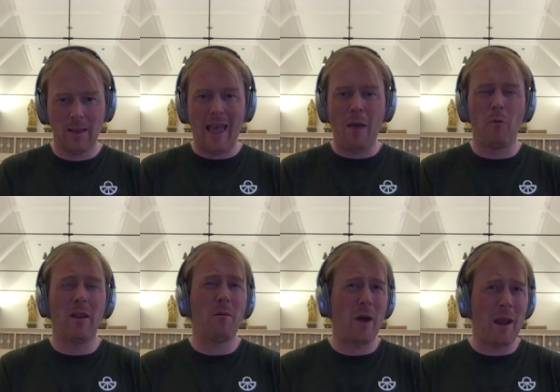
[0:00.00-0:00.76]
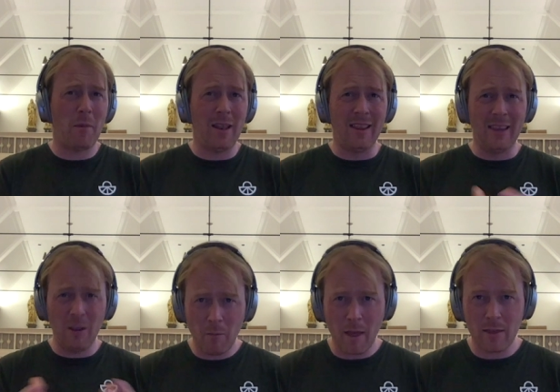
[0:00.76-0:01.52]
And when I mean
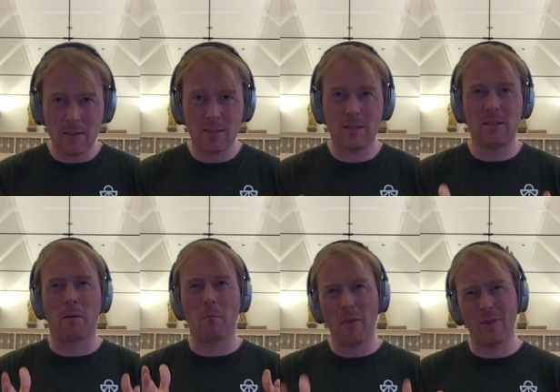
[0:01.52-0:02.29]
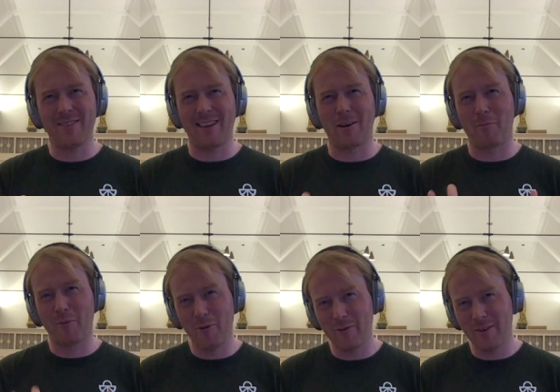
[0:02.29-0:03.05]
new methods, these are methods that are
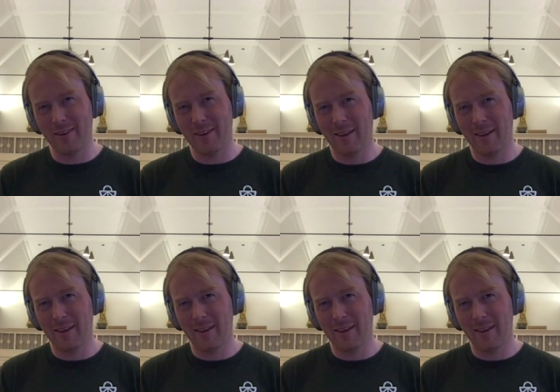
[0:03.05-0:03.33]
proven